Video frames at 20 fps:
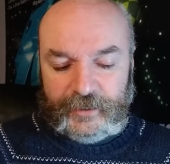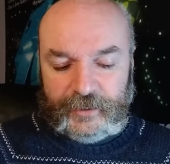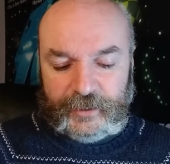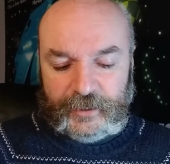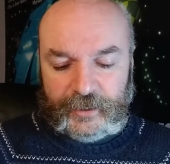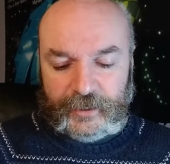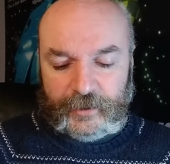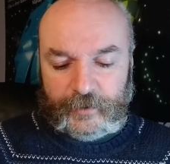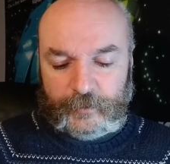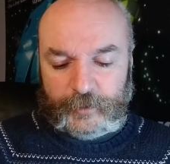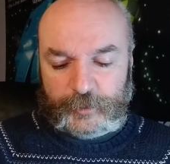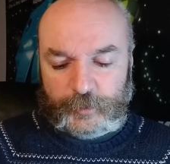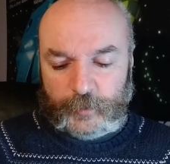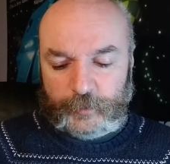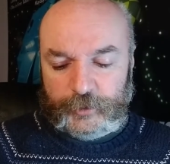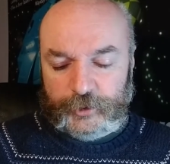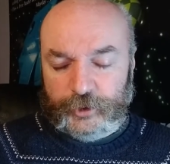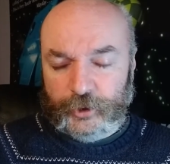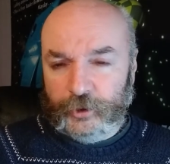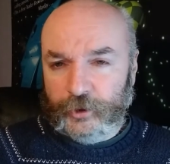It's
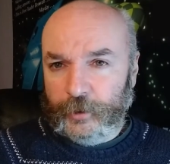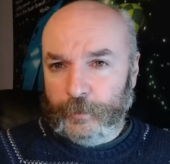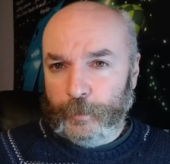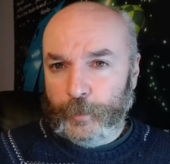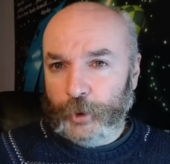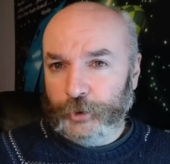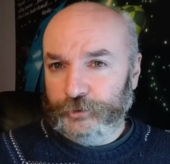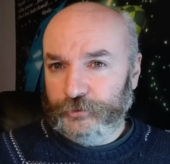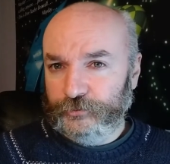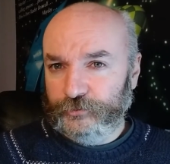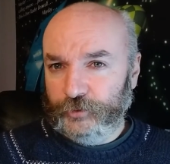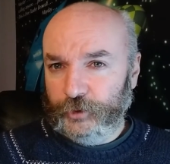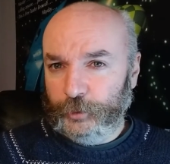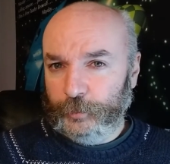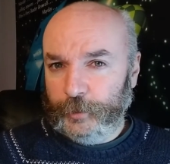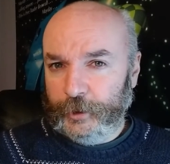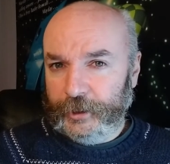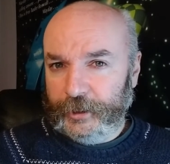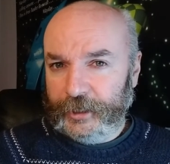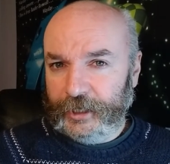probably not a modern
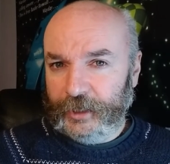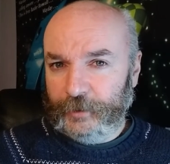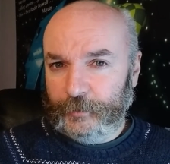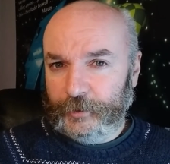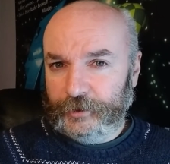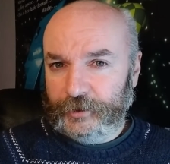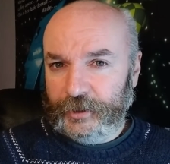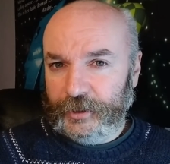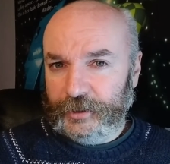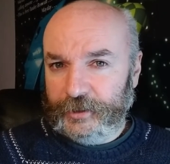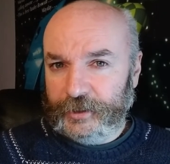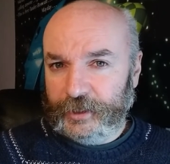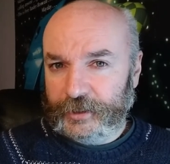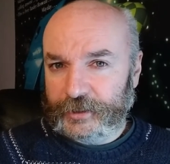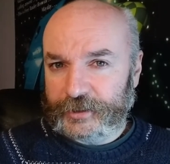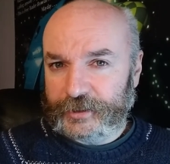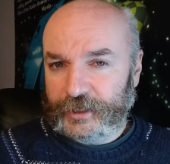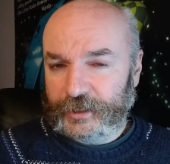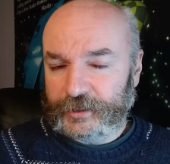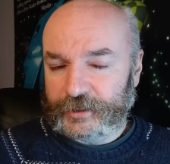role-playing game in
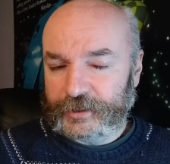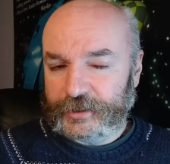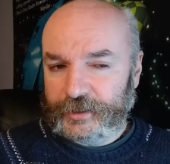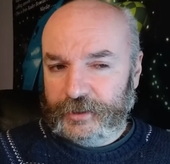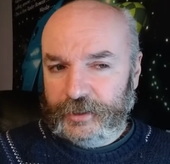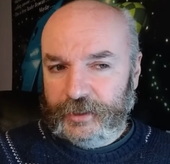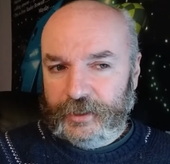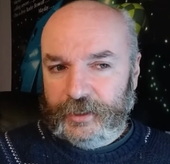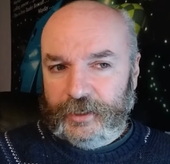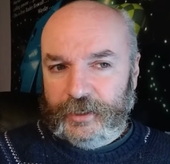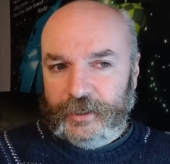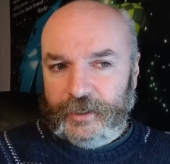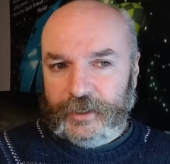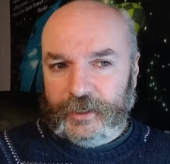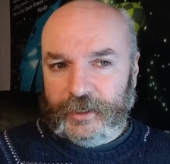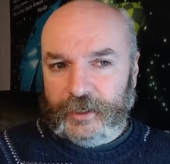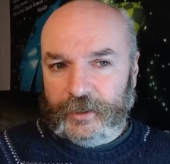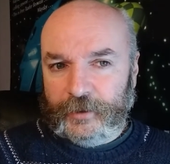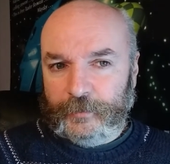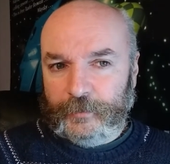that sense.
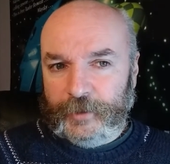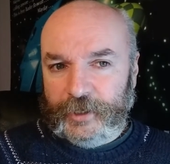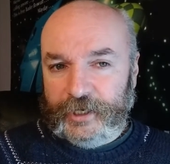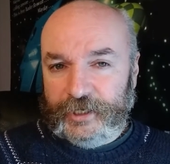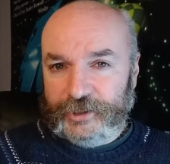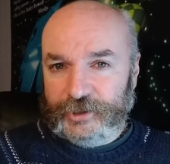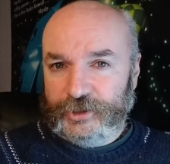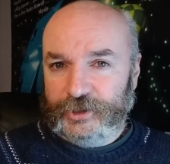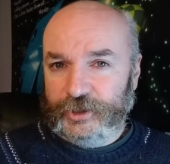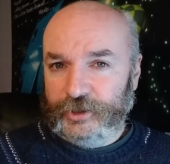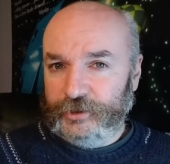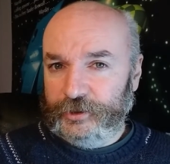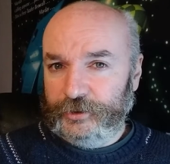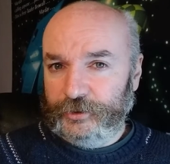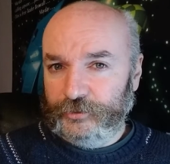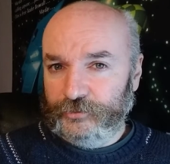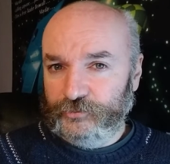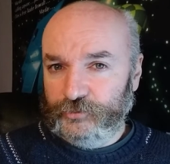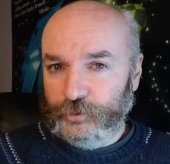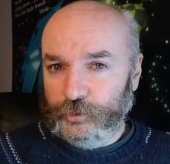It's certainly
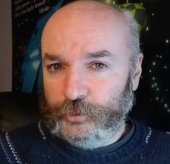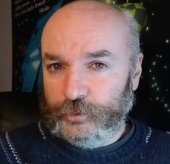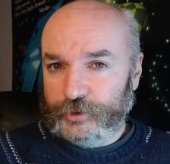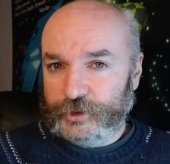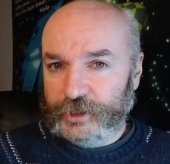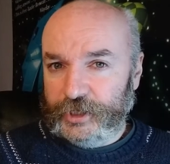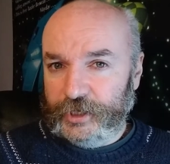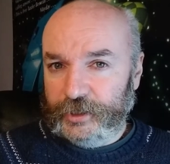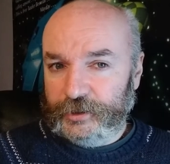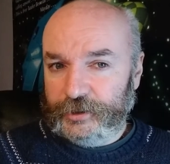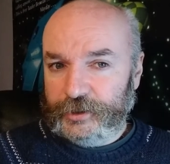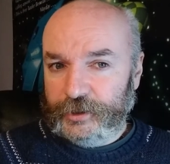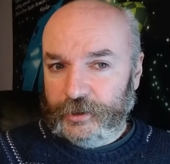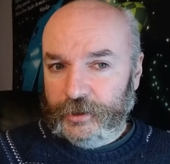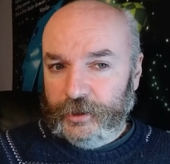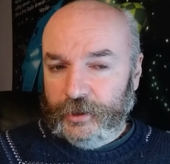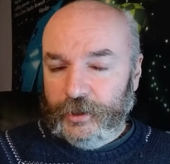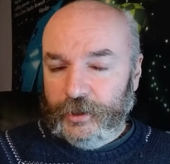not rules light.